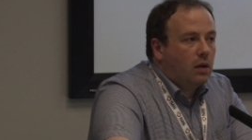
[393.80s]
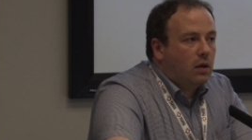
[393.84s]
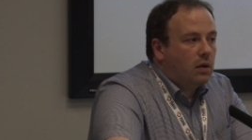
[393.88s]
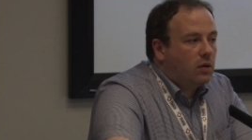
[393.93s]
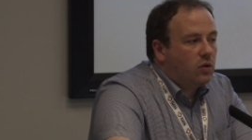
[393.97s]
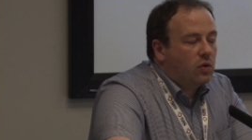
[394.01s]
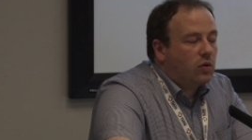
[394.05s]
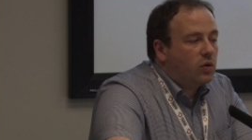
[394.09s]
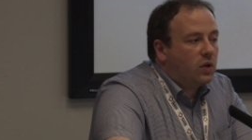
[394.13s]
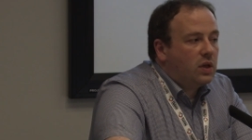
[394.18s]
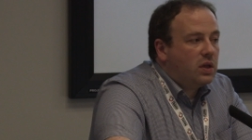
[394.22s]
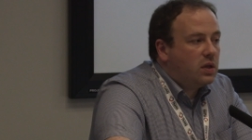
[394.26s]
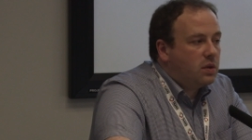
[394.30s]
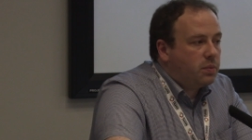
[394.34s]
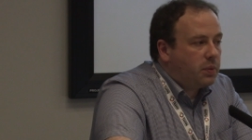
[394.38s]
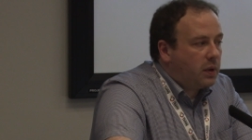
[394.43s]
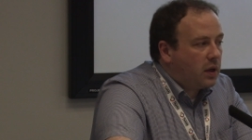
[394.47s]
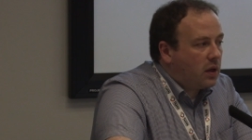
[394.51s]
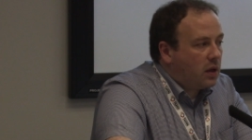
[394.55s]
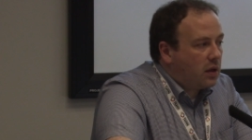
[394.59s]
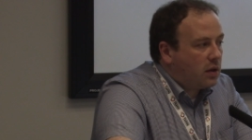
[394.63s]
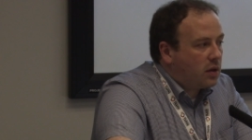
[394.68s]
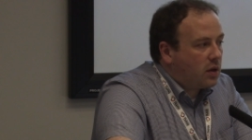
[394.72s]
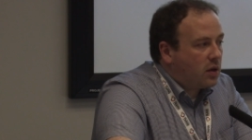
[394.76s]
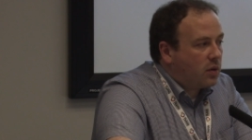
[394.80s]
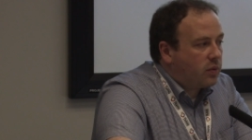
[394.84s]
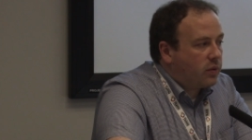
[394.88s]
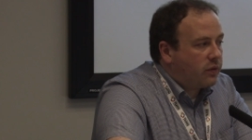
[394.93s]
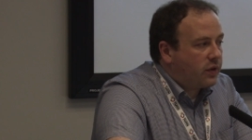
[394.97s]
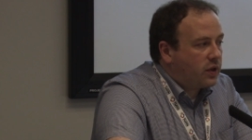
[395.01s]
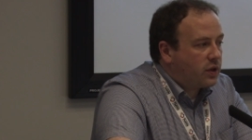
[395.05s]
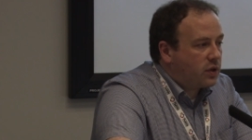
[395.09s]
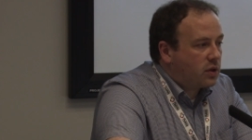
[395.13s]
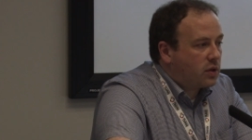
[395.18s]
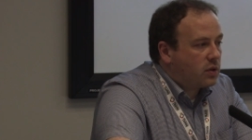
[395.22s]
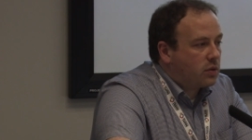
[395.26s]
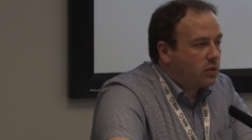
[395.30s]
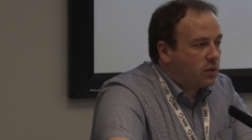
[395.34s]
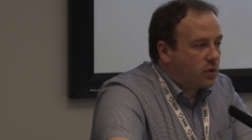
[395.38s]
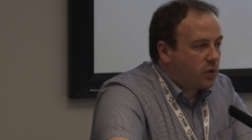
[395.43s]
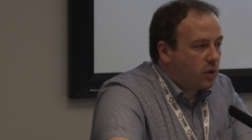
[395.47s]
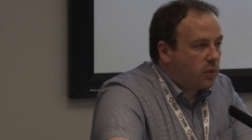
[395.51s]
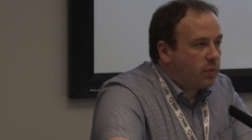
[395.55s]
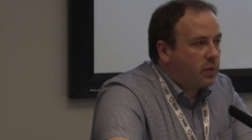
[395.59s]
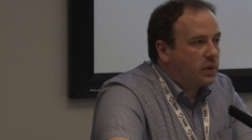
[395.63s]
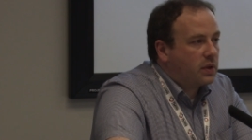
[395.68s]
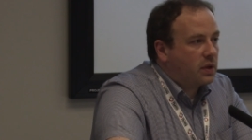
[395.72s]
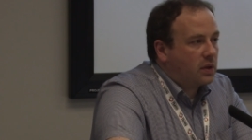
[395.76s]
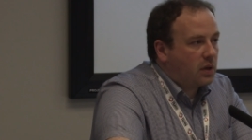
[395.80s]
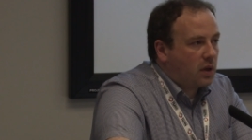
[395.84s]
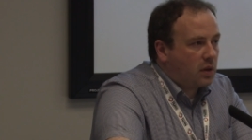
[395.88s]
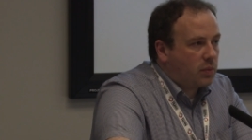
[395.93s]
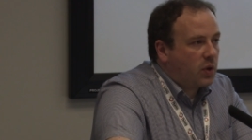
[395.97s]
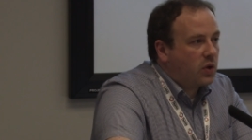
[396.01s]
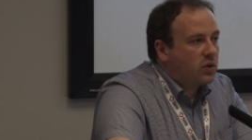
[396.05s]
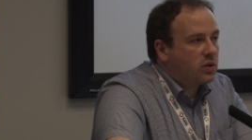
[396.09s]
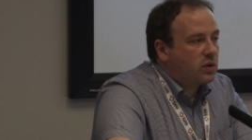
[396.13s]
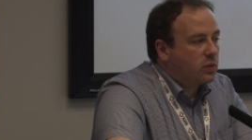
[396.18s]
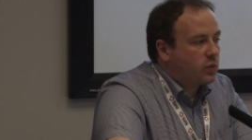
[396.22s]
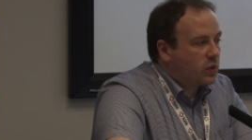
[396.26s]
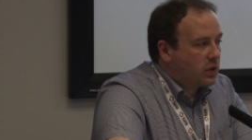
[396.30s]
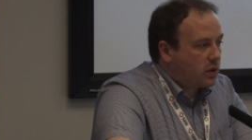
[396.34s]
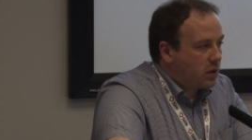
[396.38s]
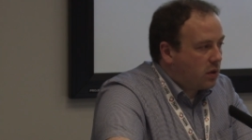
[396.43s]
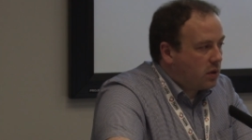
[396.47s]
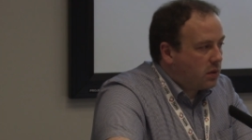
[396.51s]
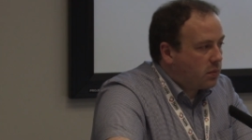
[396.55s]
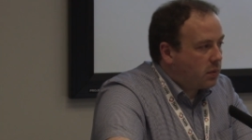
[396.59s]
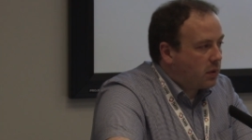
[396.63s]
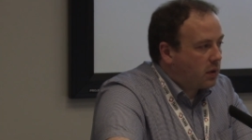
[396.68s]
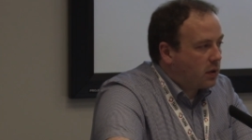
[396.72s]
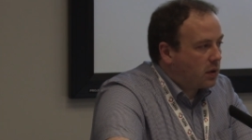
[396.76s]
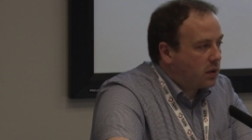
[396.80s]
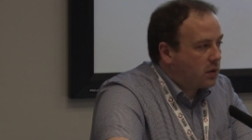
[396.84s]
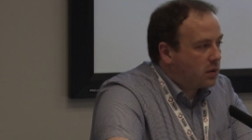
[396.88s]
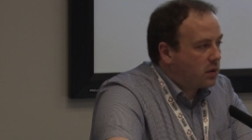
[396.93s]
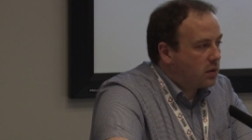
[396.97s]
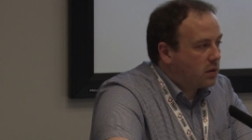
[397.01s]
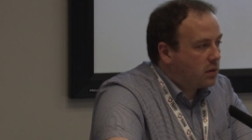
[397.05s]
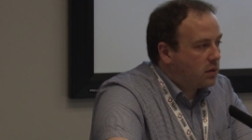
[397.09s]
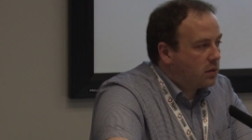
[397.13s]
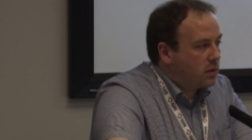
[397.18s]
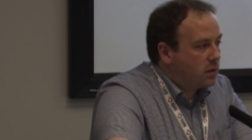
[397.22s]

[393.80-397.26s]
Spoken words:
you don't need to be a healthcare professional to interpret that that person was hospitalized.